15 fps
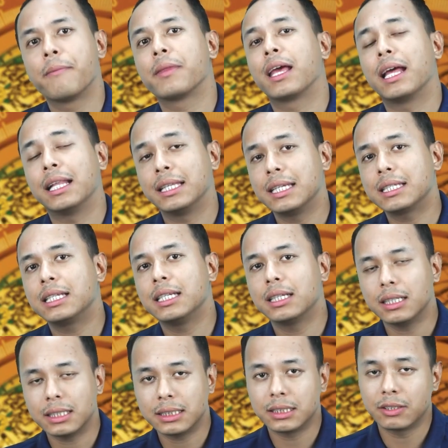And this layer
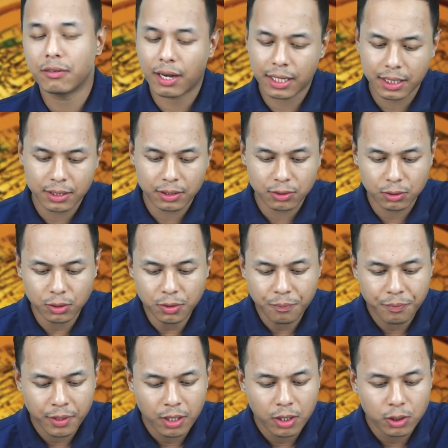is divided into
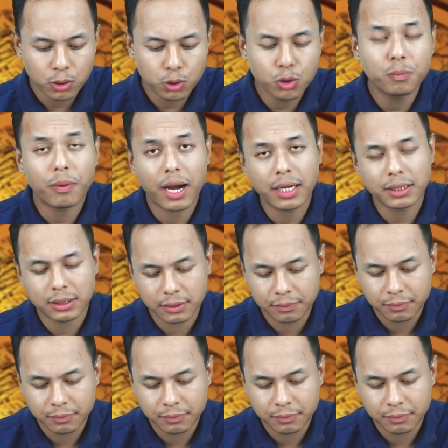2 parts.